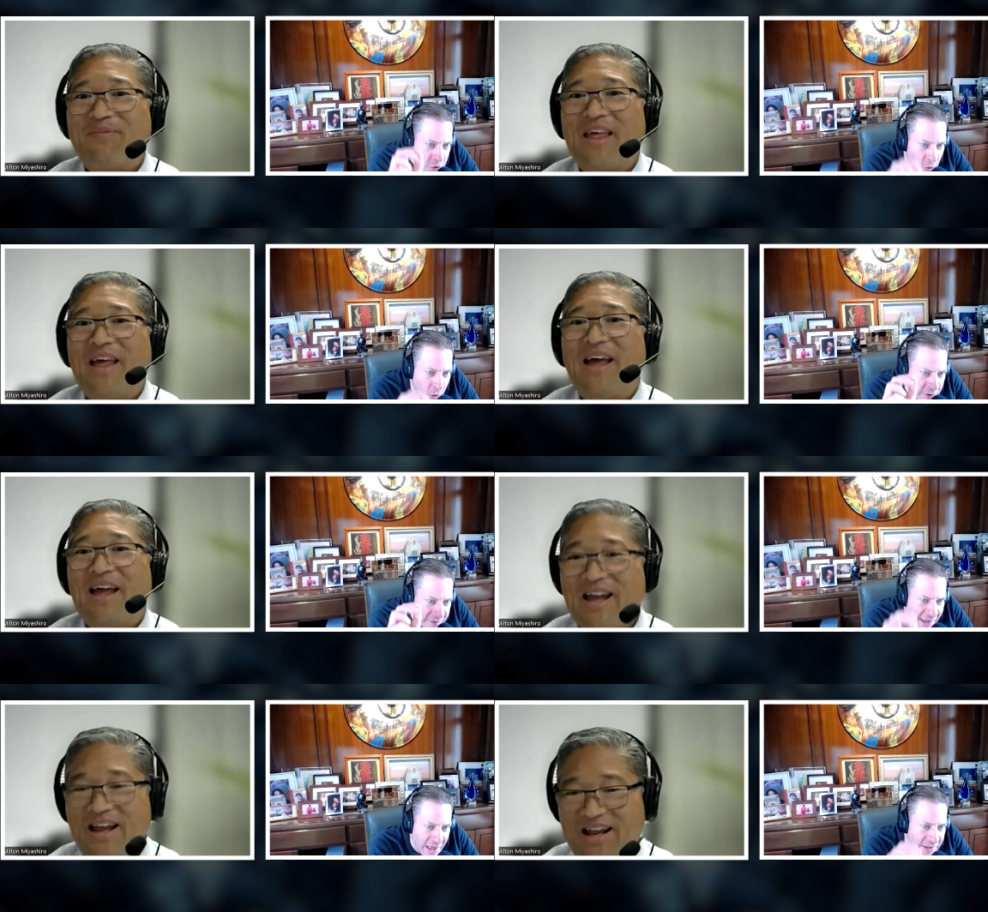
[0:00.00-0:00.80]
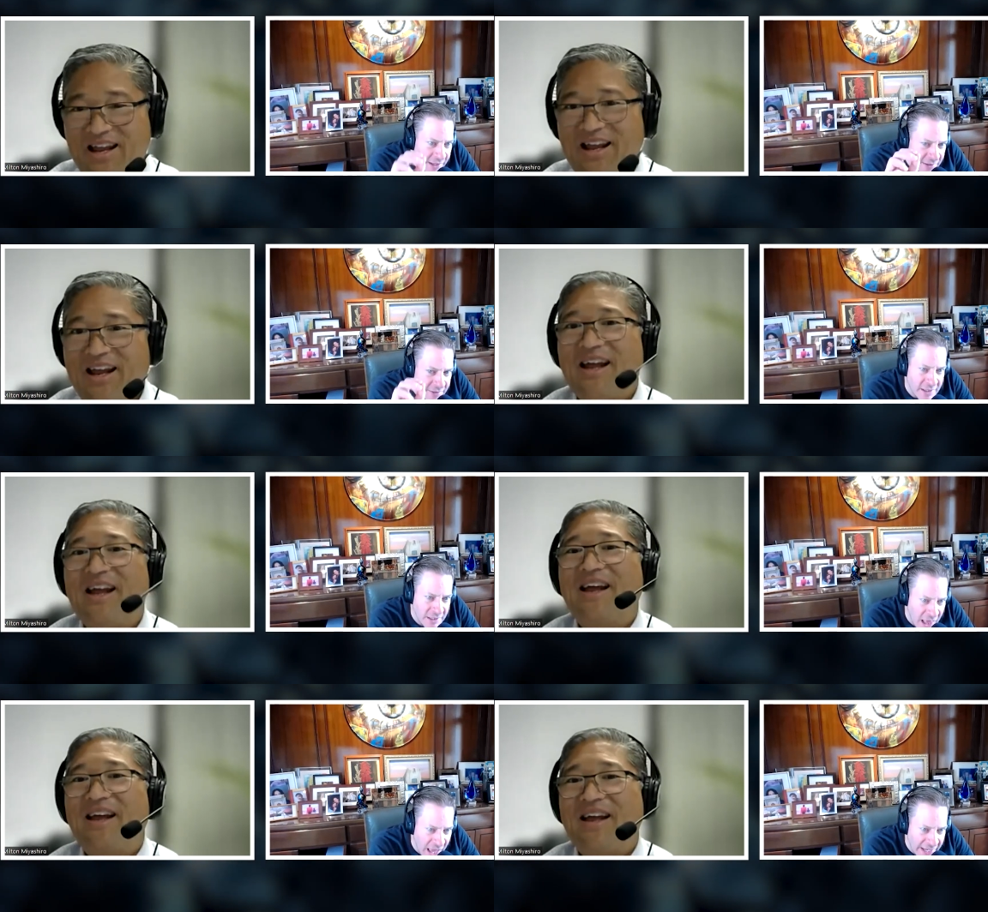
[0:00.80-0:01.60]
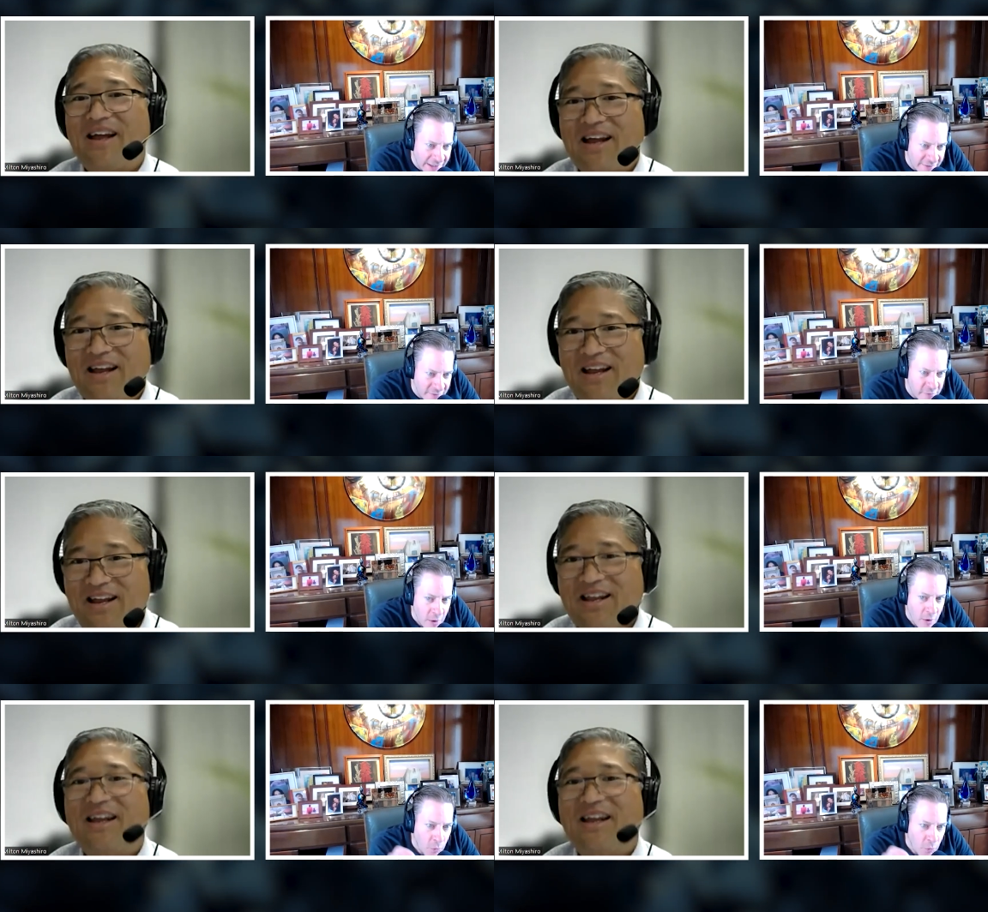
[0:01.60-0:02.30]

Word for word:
Speaker 1: you're telling the clients